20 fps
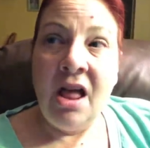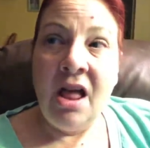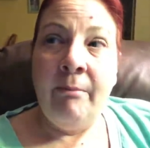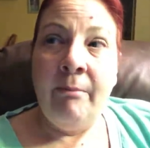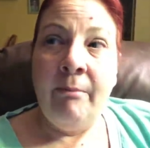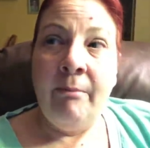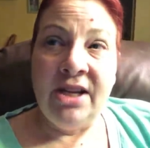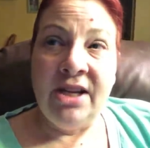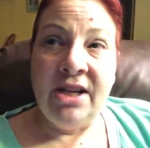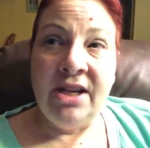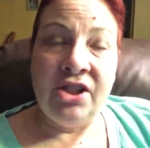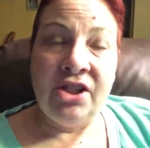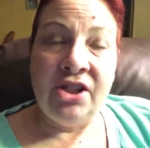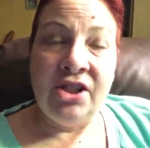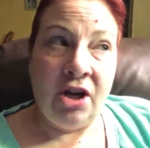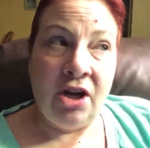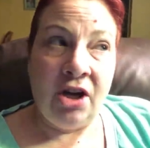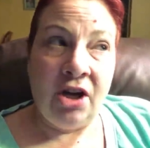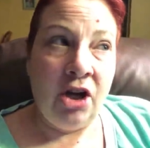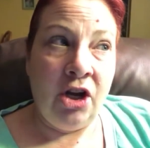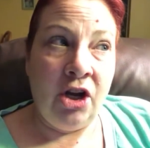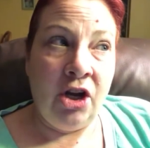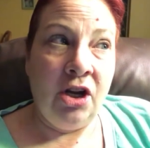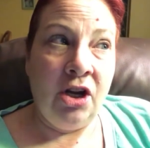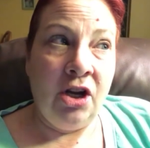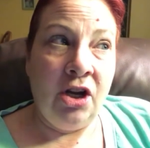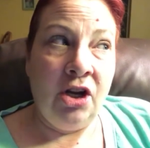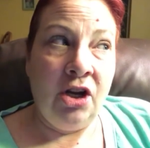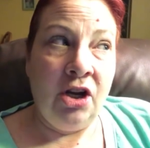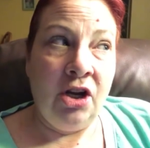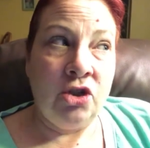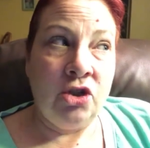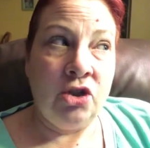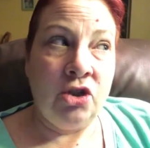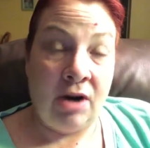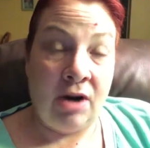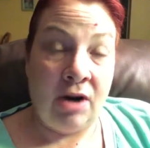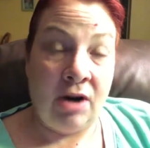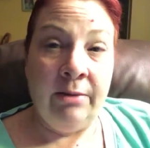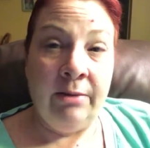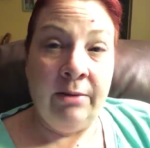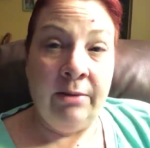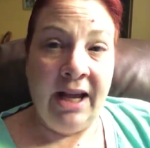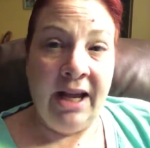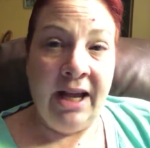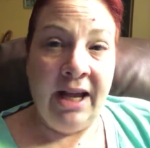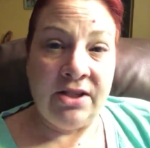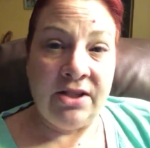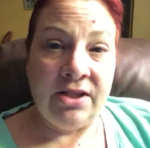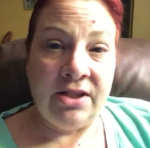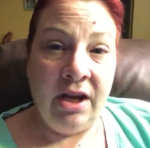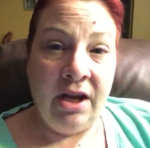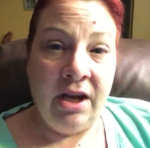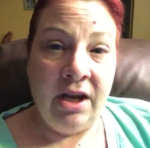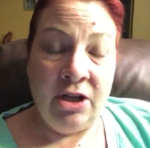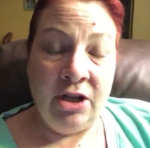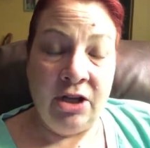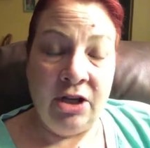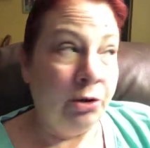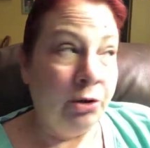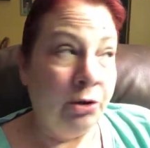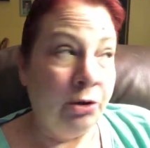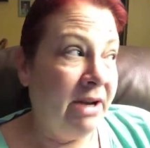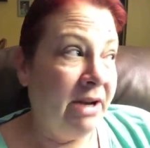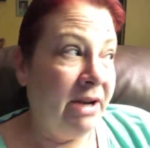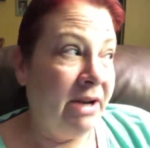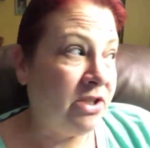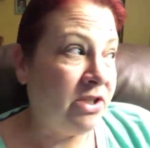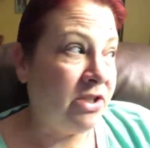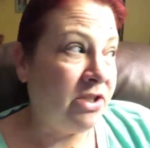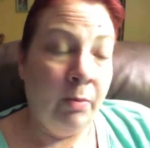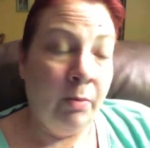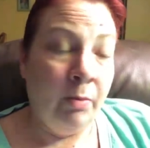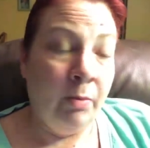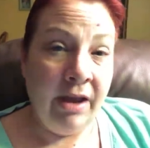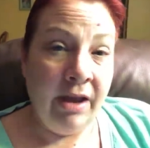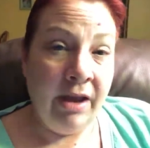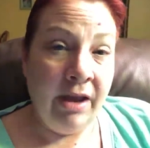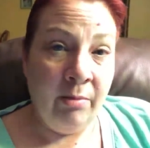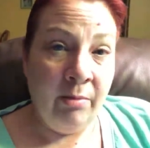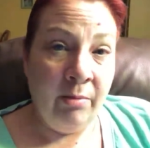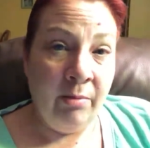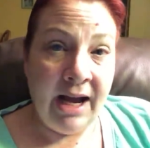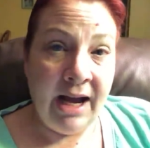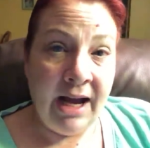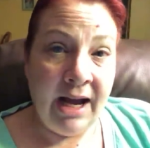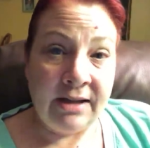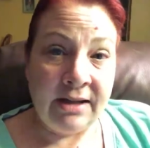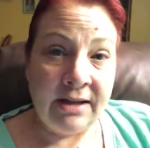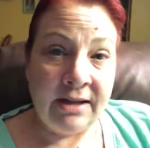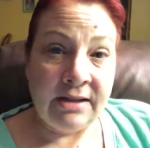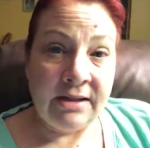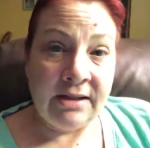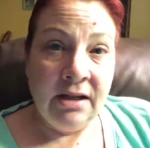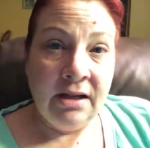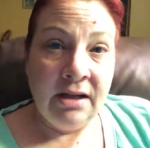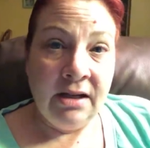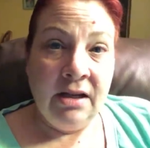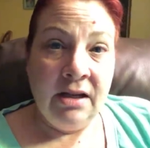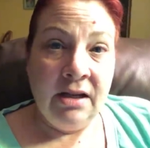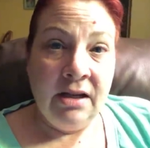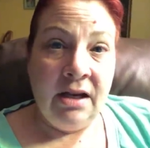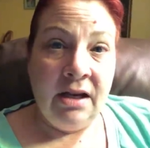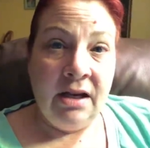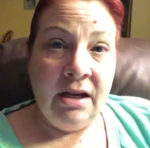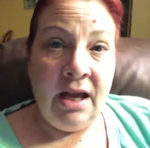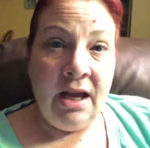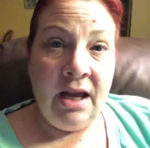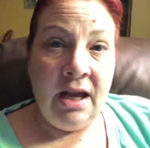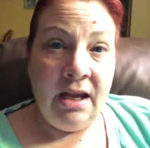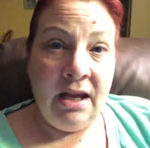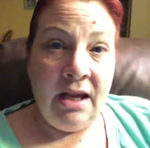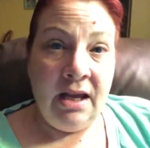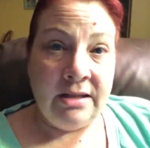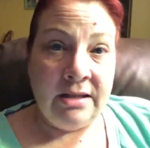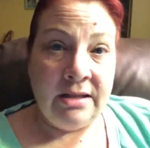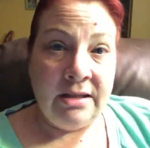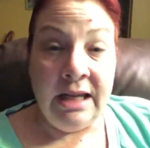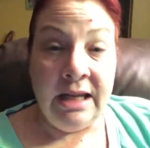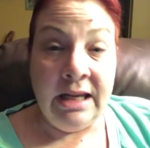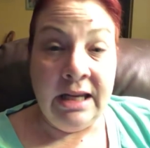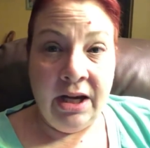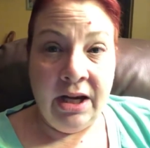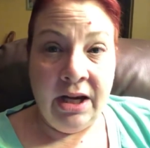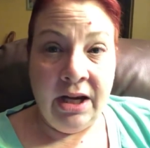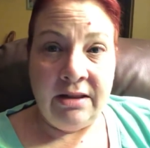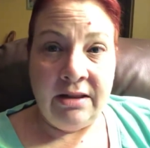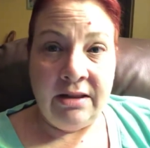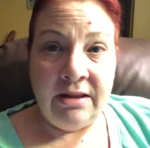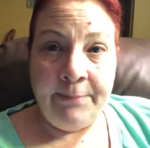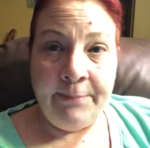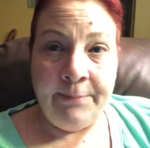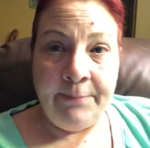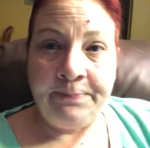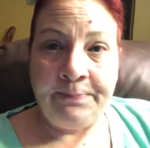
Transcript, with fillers: My son tried them last night, and I told him not to open the other box, and he liked them.